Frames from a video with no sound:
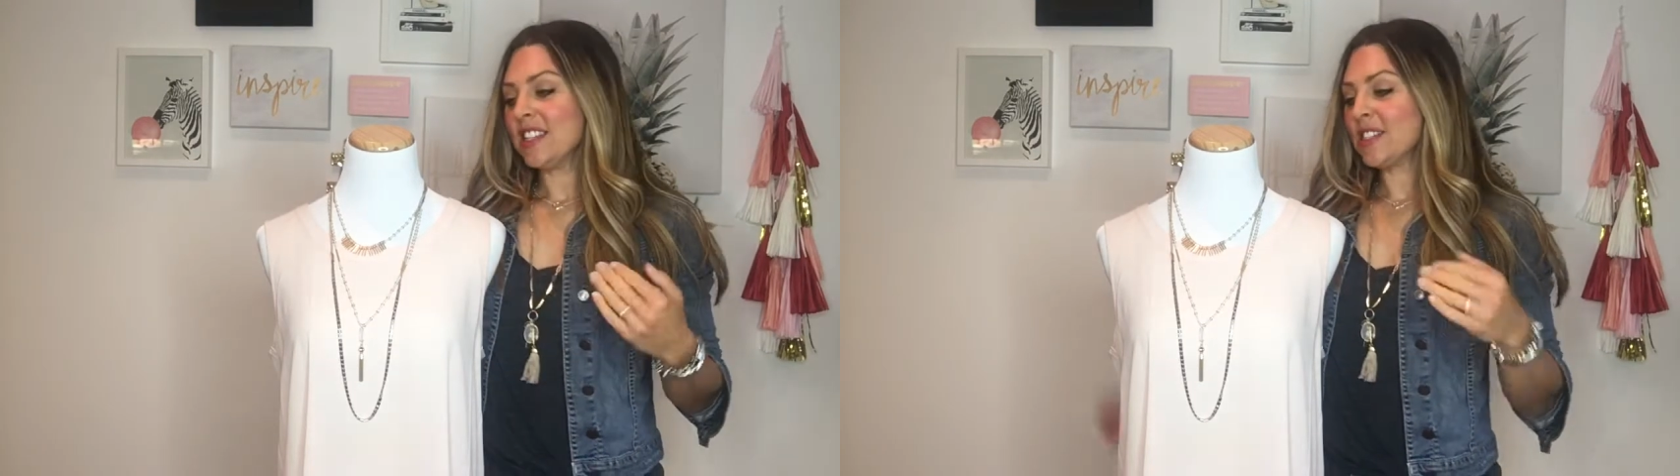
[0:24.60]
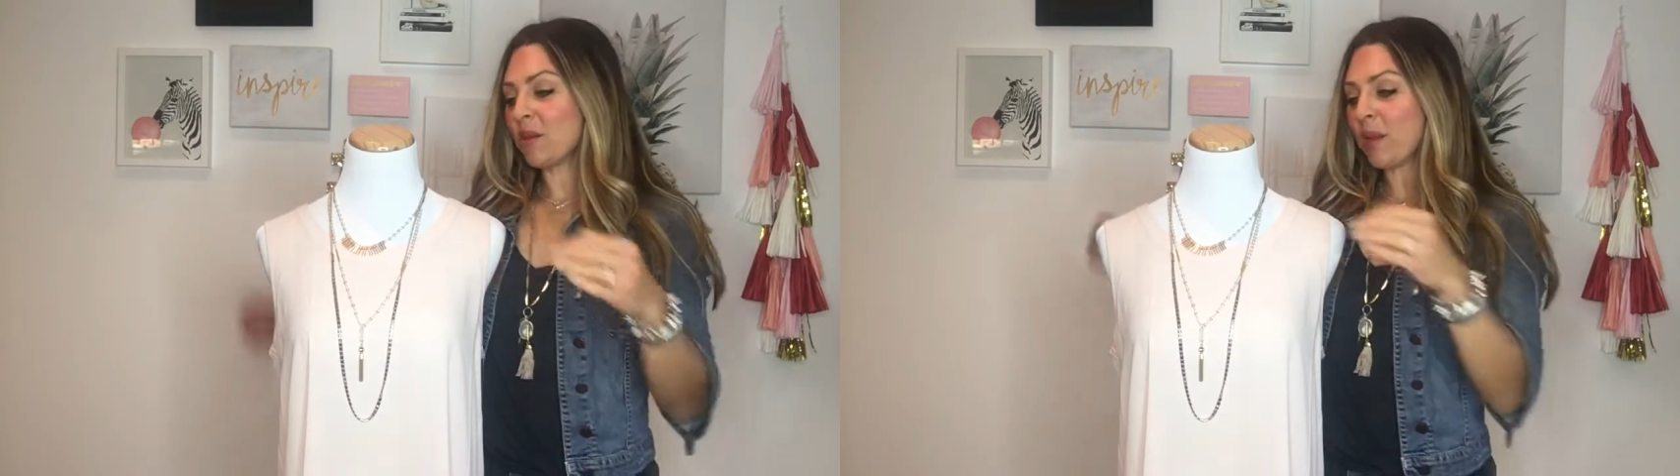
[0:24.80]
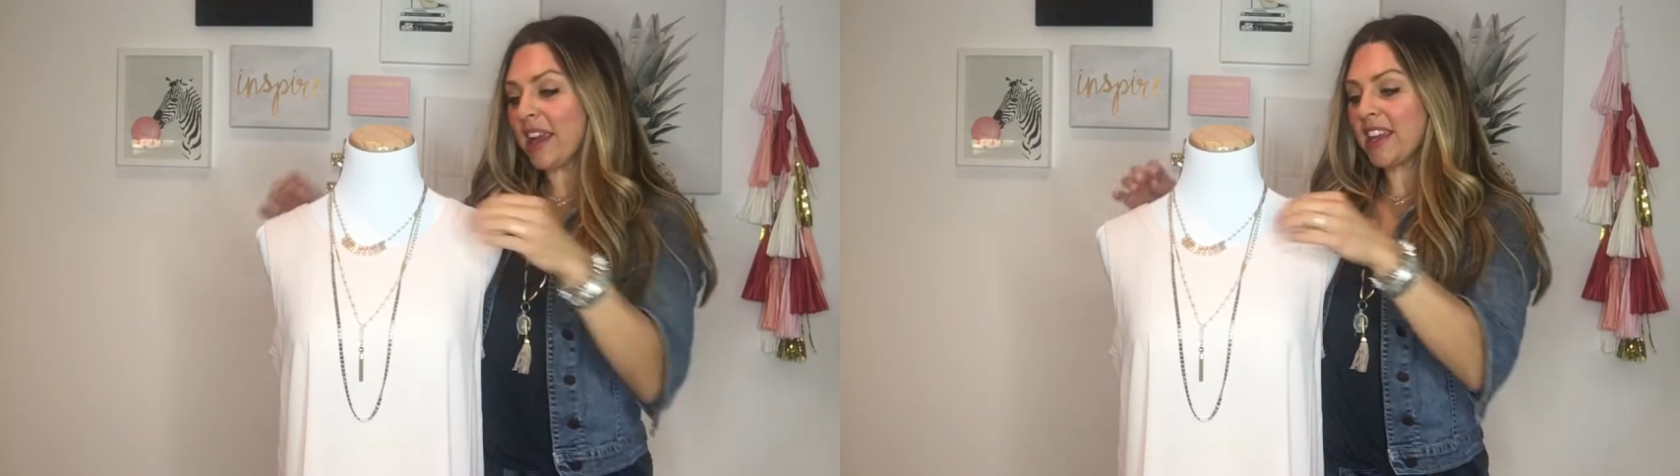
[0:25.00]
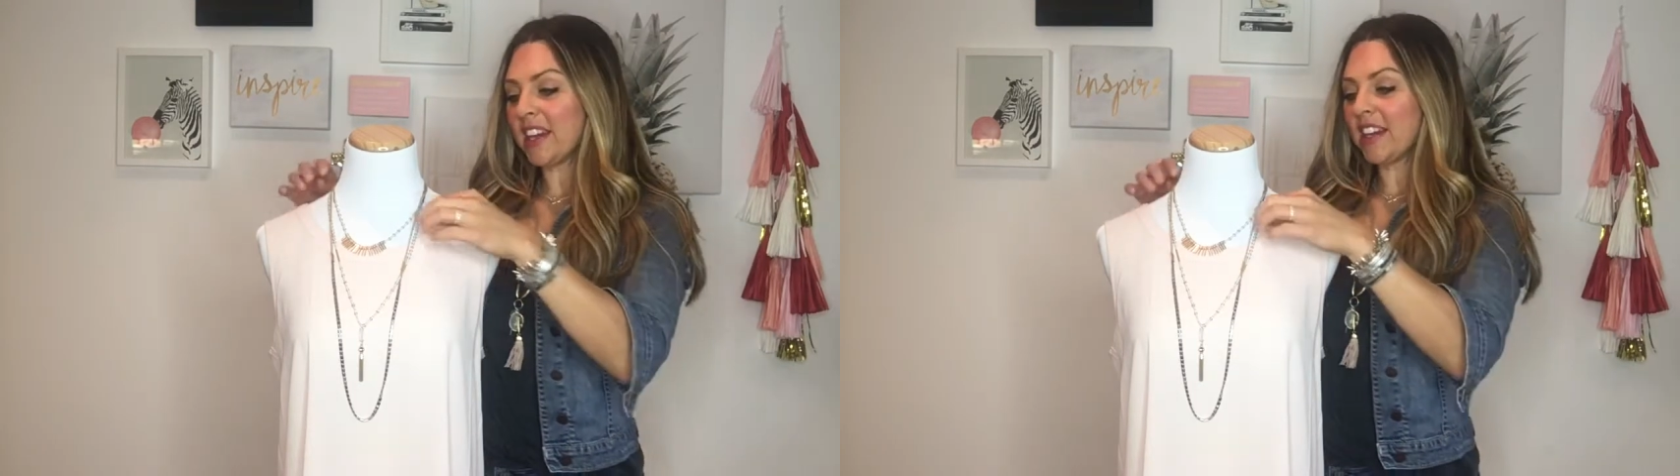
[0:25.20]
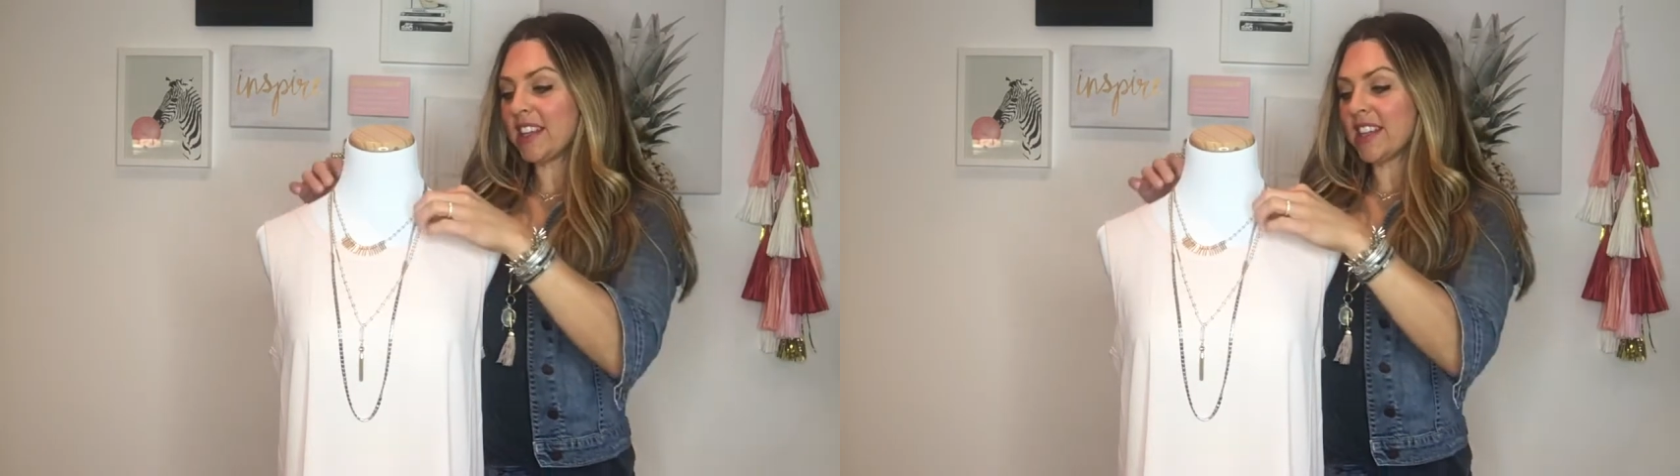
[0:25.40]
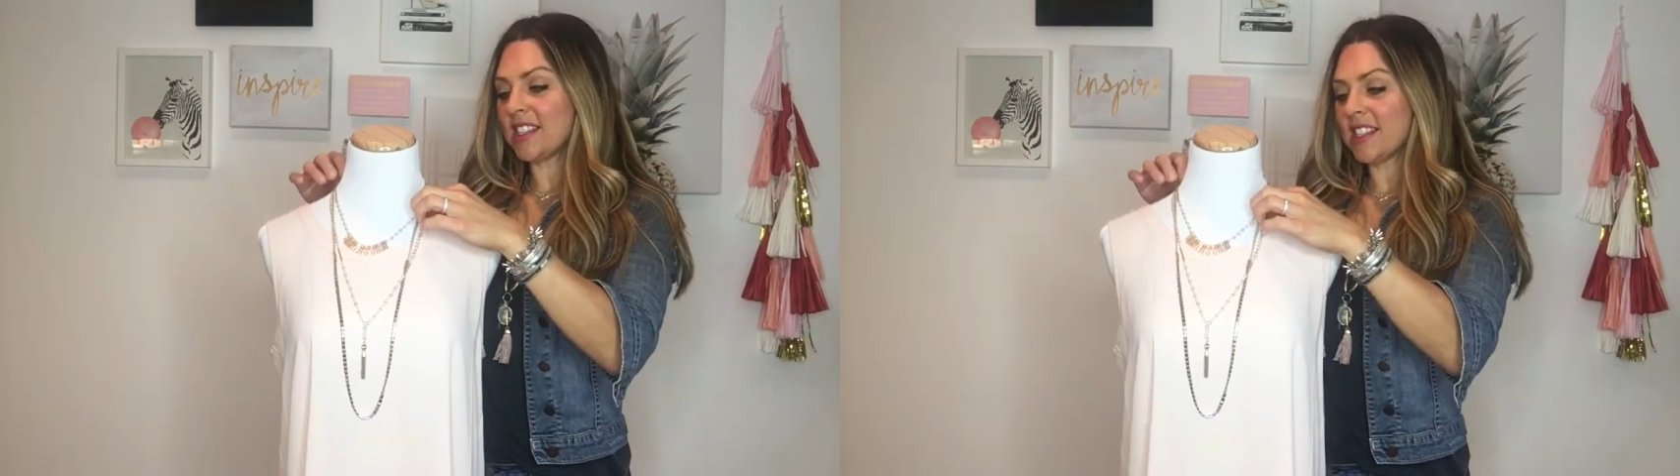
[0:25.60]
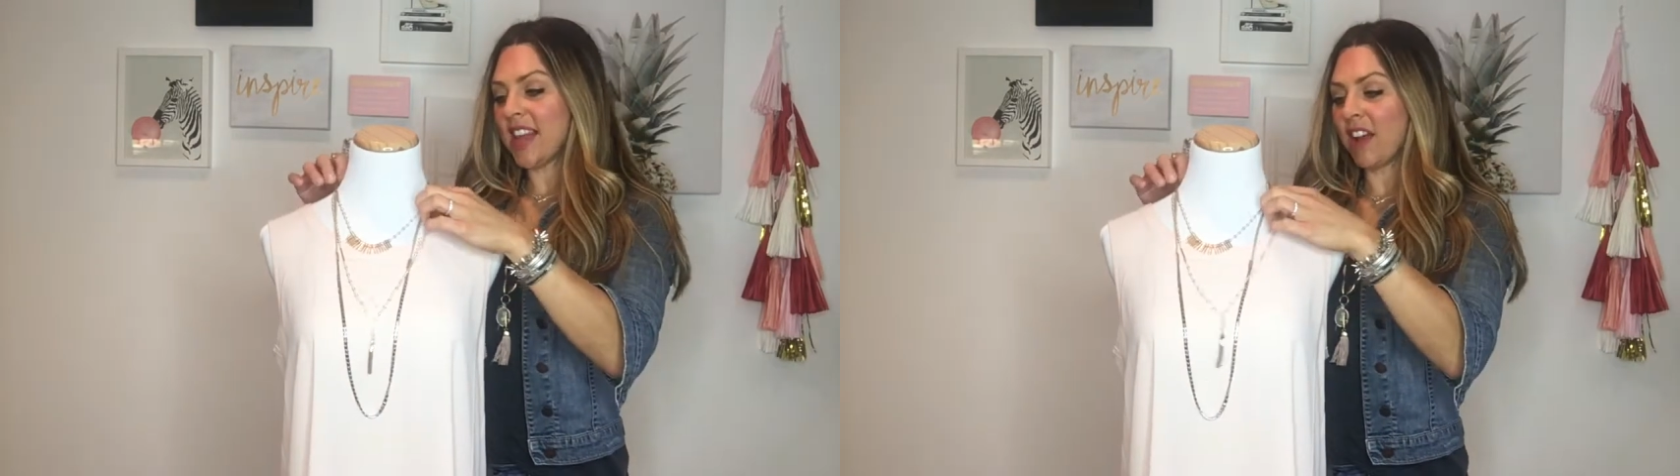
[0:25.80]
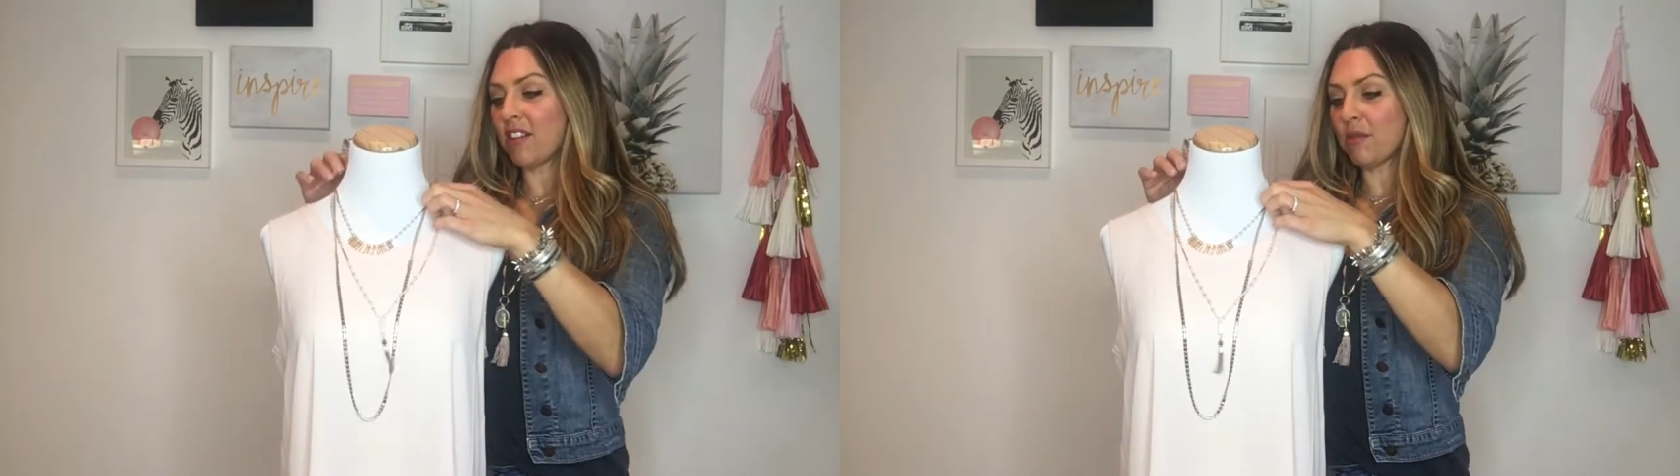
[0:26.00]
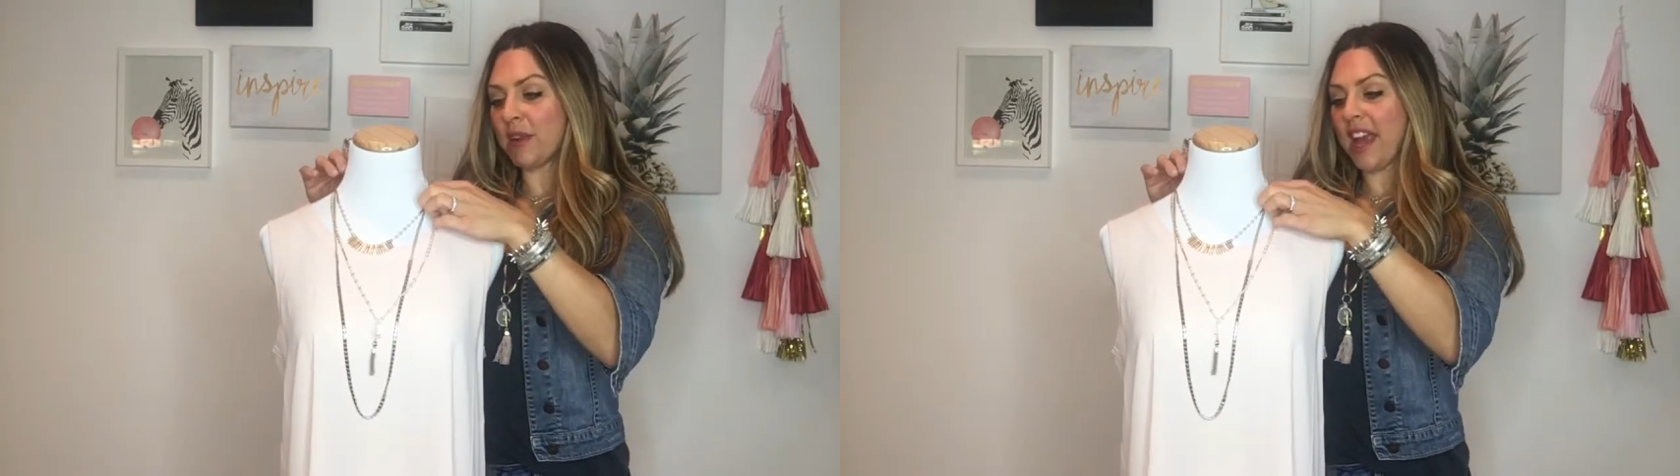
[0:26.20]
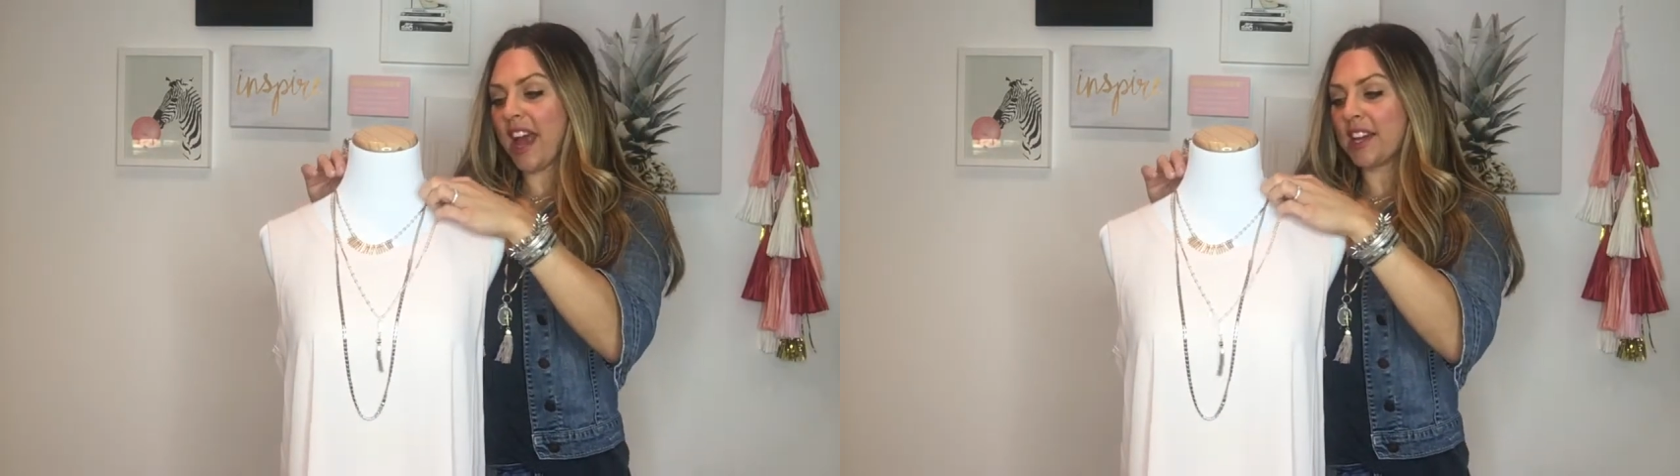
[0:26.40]
So right here, this is how the
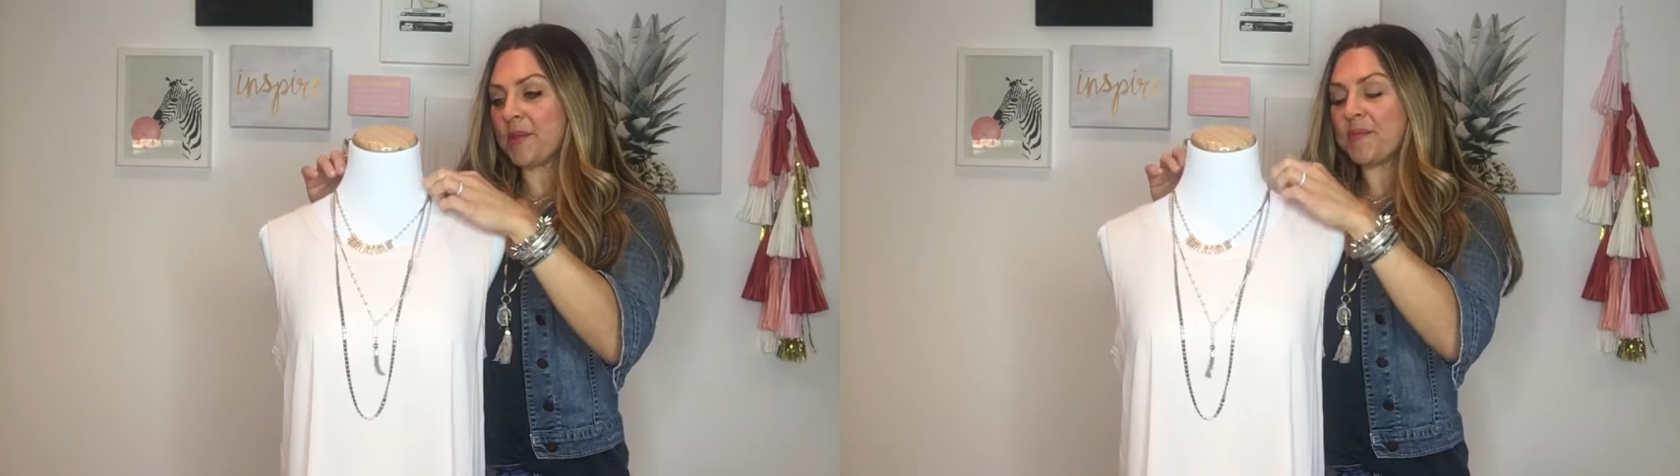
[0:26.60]
Riad